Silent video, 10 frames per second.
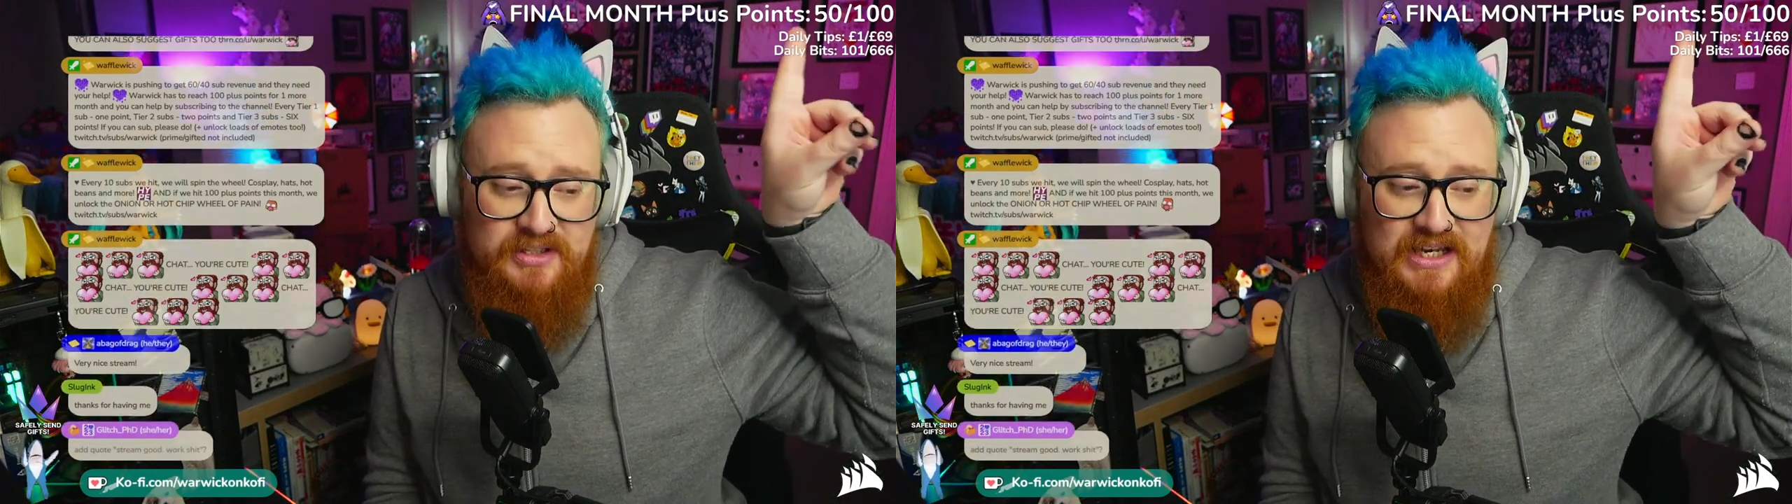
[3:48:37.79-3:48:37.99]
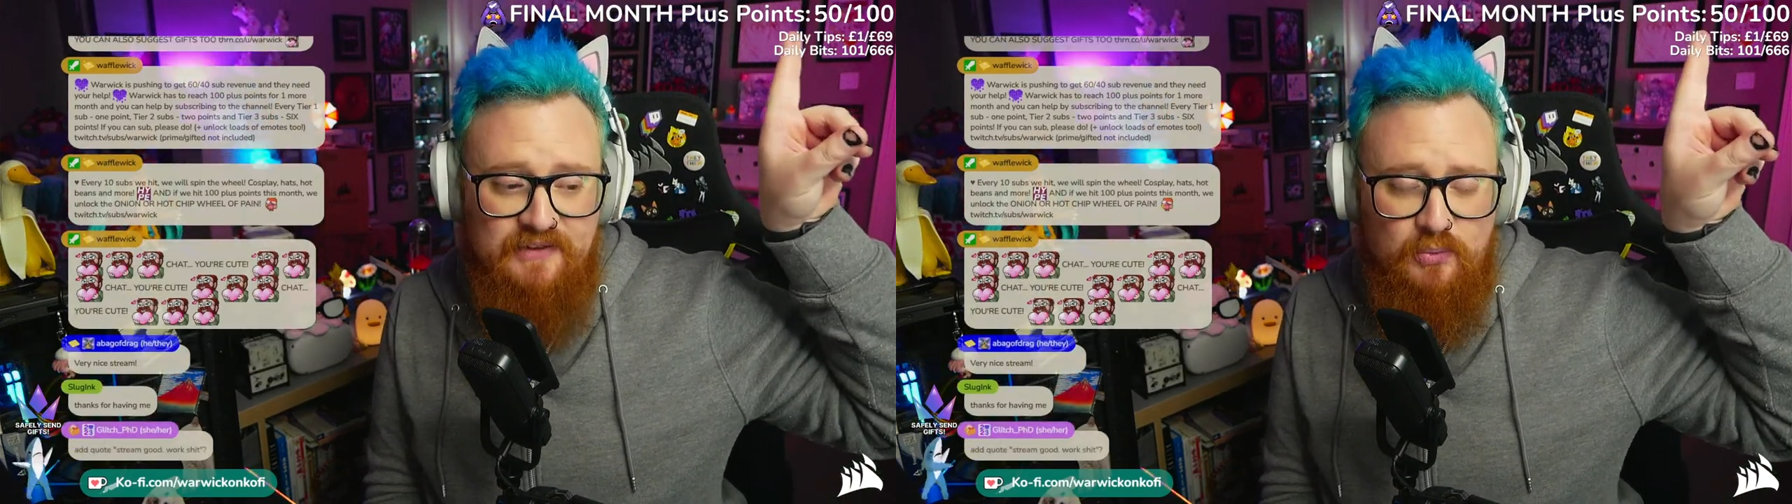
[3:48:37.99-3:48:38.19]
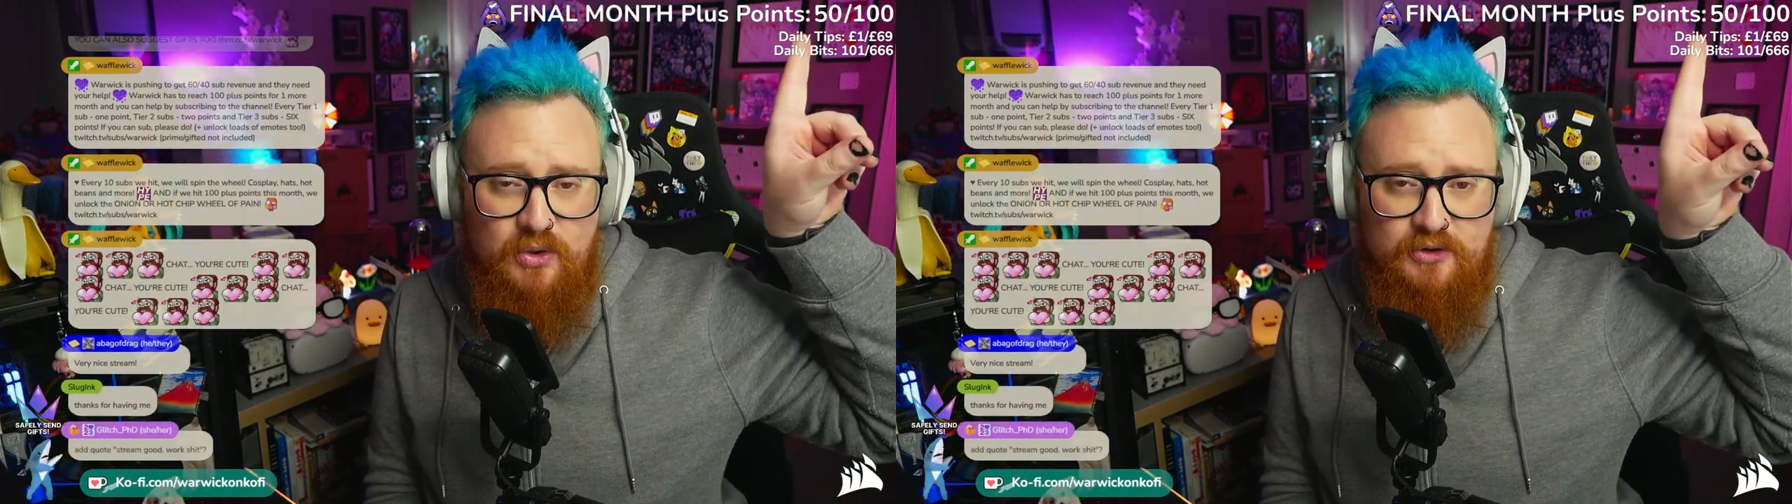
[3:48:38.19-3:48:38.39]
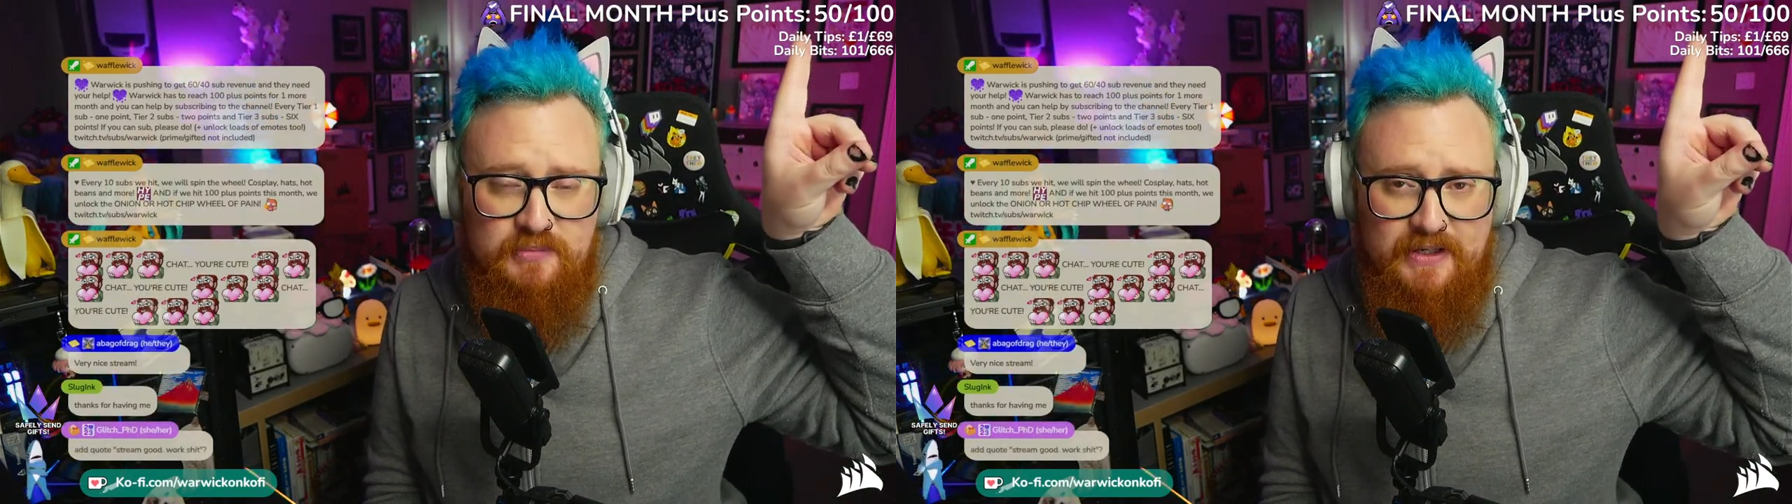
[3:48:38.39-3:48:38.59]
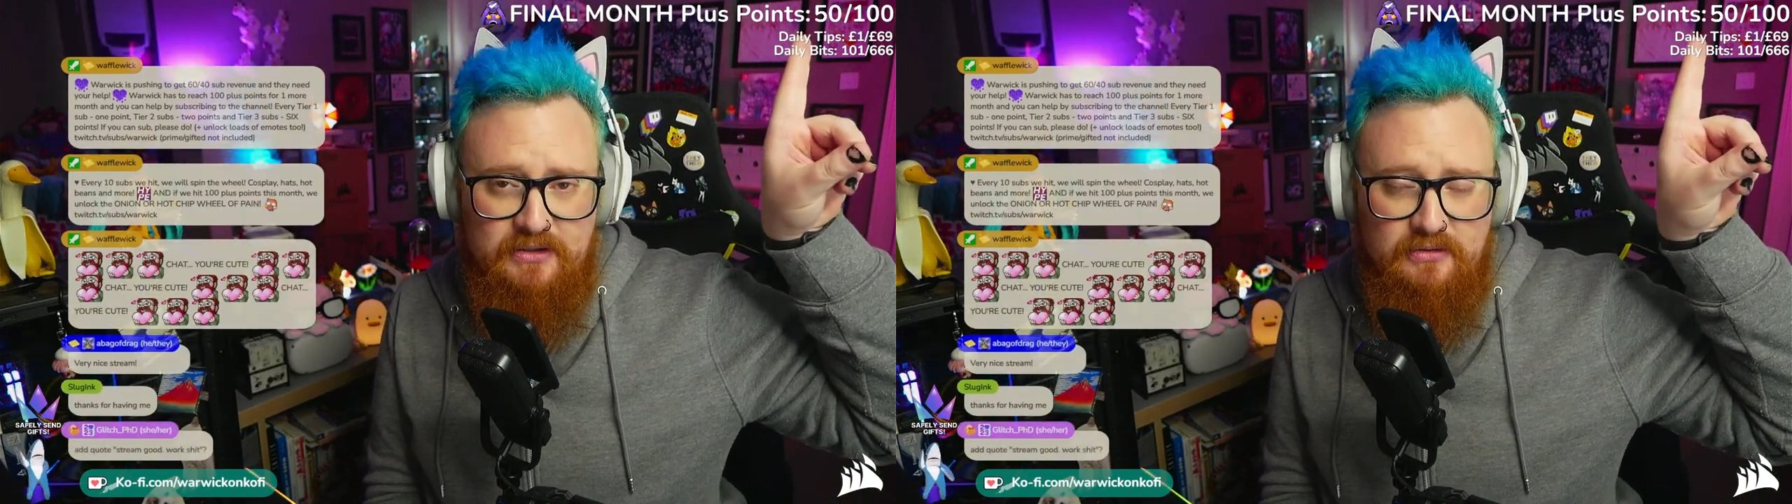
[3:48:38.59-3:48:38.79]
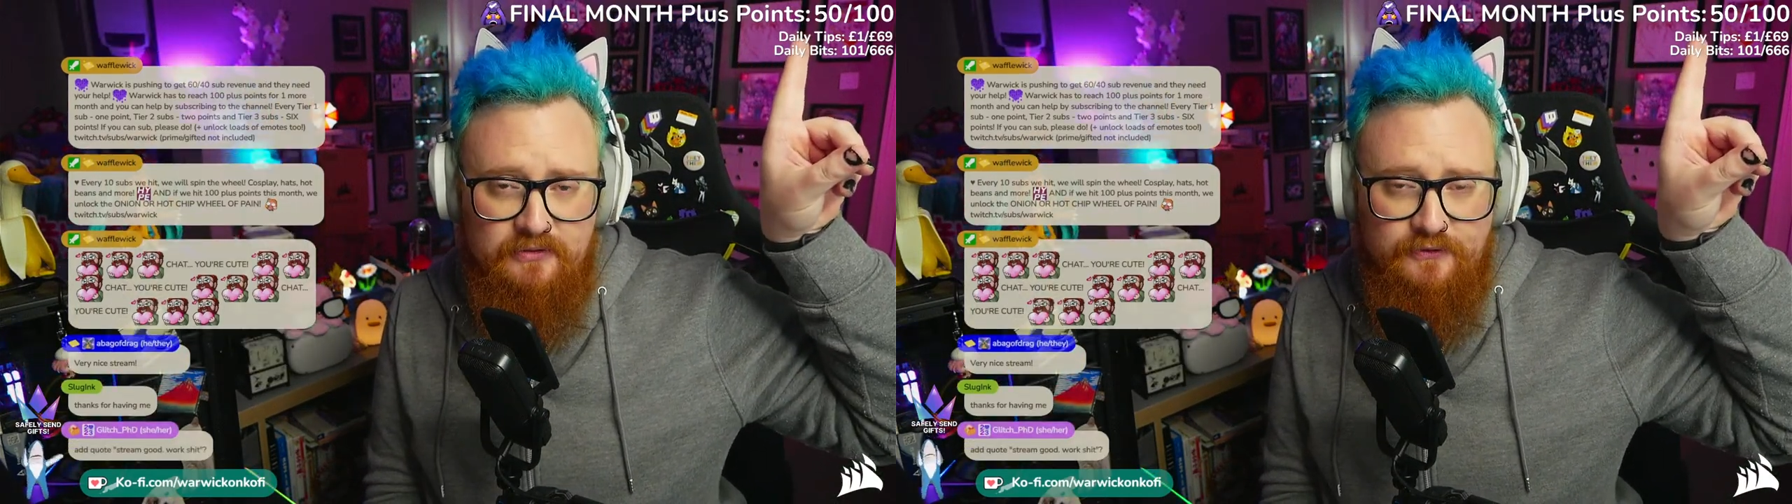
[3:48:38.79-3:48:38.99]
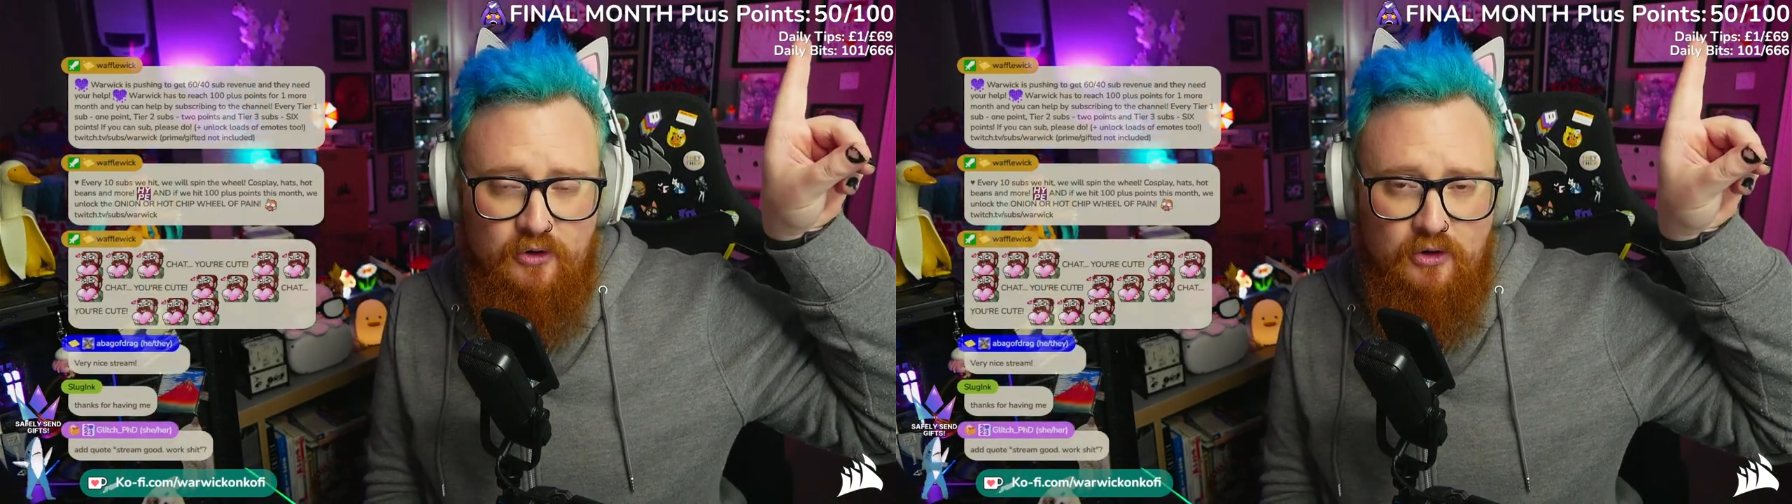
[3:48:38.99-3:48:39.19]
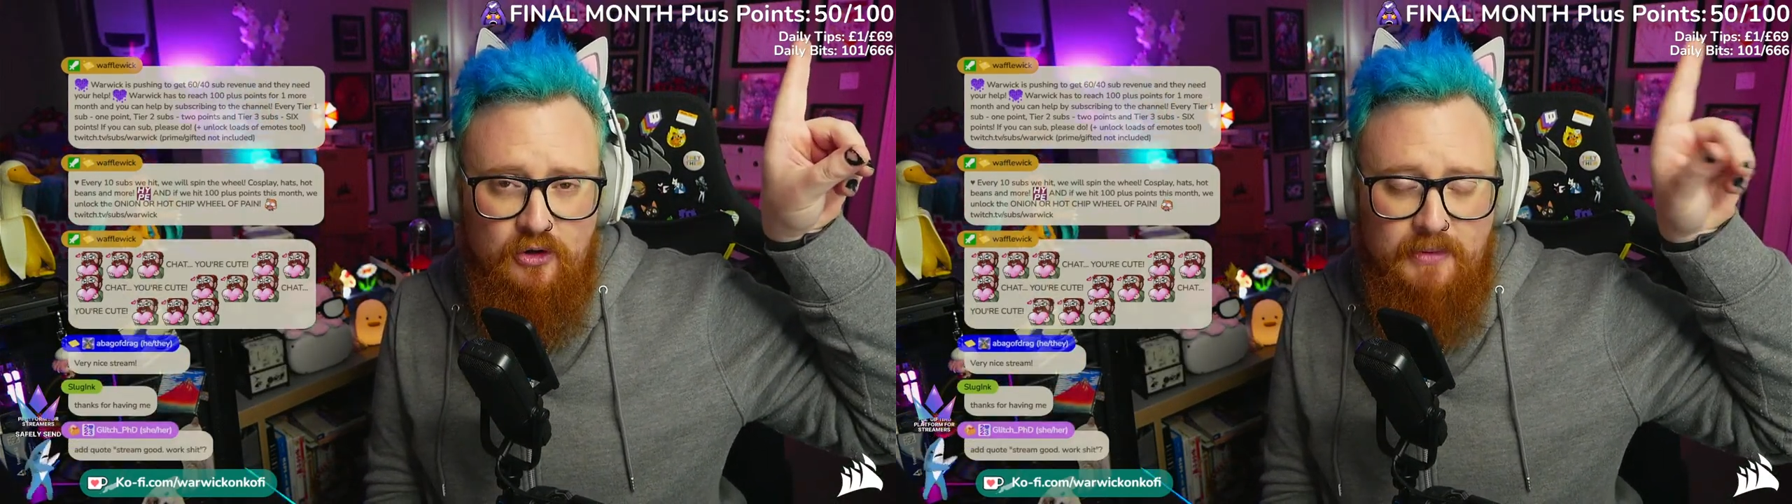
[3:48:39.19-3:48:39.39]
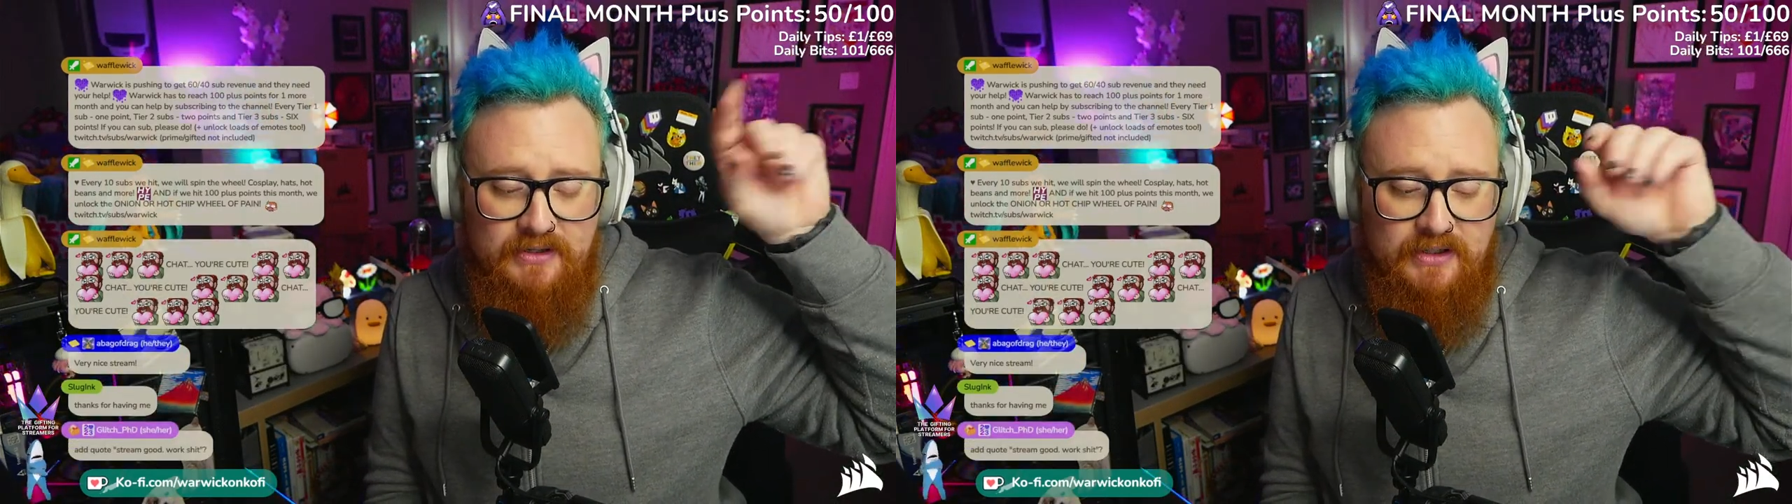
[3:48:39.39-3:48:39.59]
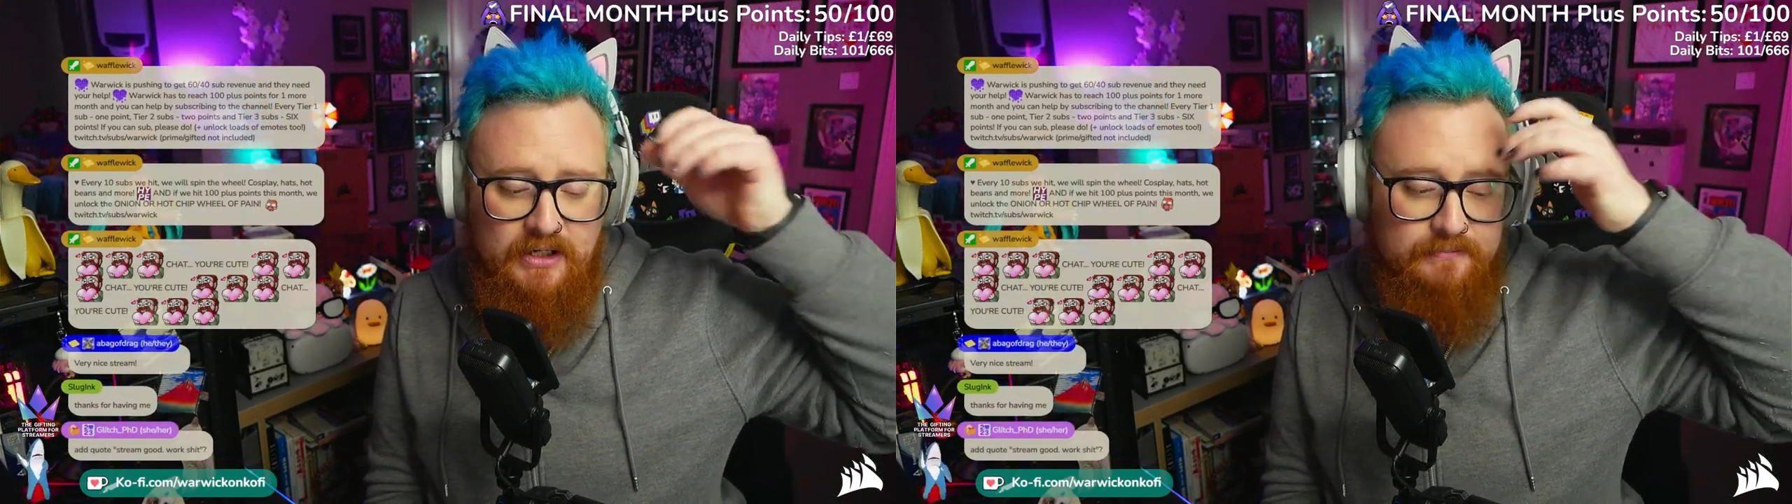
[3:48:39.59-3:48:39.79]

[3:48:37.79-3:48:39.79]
save the wheel spin for Monday.